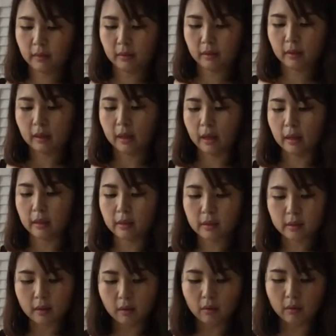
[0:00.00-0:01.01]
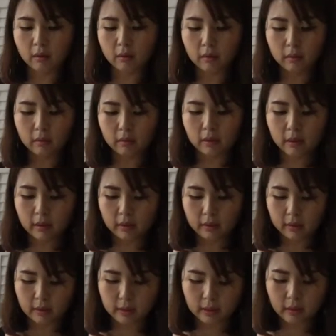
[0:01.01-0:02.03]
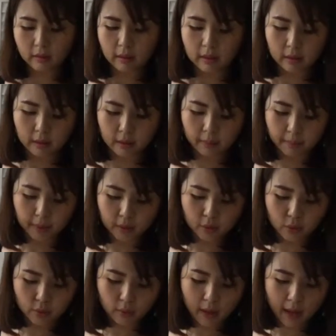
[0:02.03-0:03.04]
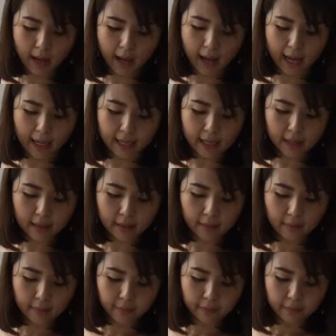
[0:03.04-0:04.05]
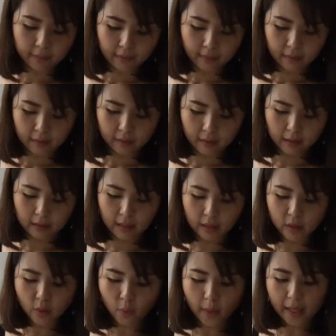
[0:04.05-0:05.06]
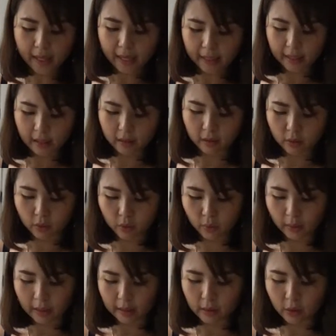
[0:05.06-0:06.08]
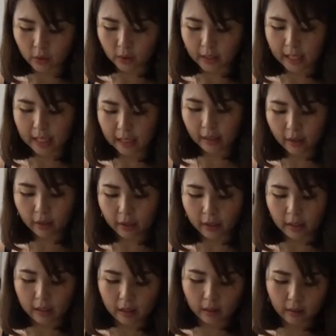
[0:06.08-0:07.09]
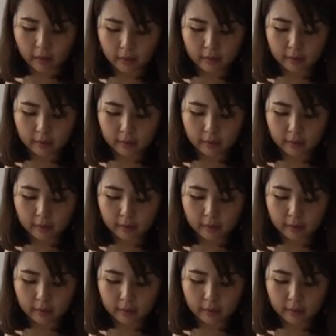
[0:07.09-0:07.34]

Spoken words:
Okay, so still a little bit too high. Another way that I can do is to cut it thinner.